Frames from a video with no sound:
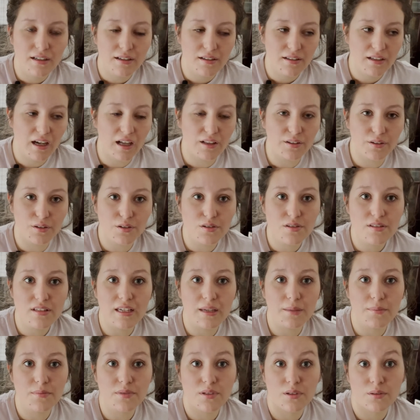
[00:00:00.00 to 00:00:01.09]
color
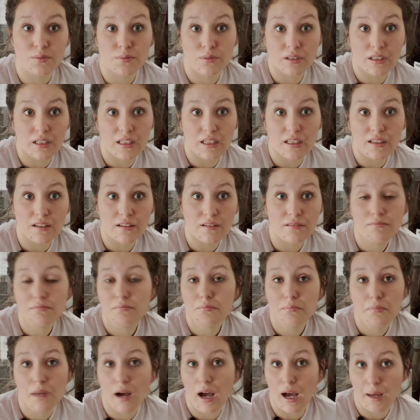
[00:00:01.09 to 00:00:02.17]
schemes are really
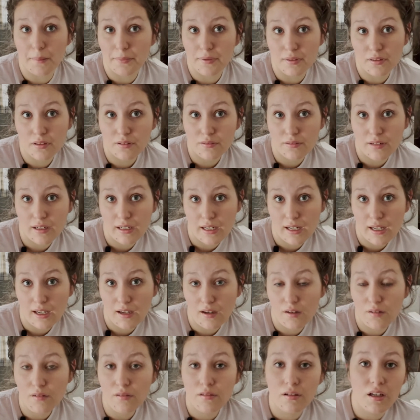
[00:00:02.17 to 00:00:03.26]
popular right
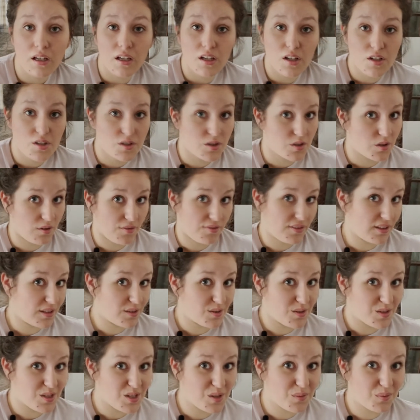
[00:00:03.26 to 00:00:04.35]
now. So if
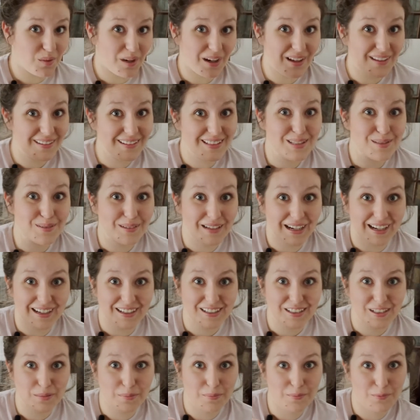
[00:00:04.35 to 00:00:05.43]
that's what you want, this would
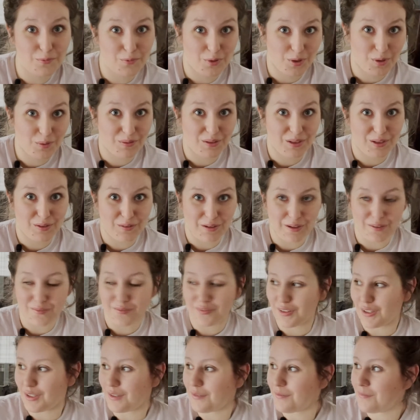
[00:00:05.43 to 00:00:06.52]
actually work really great
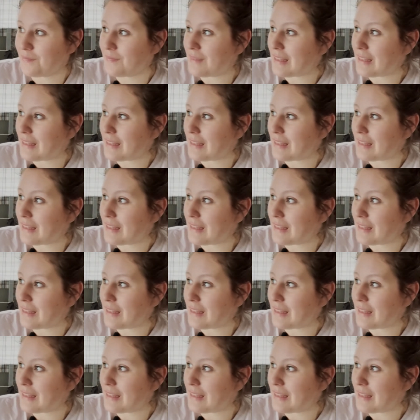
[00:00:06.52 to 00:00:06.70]
for you.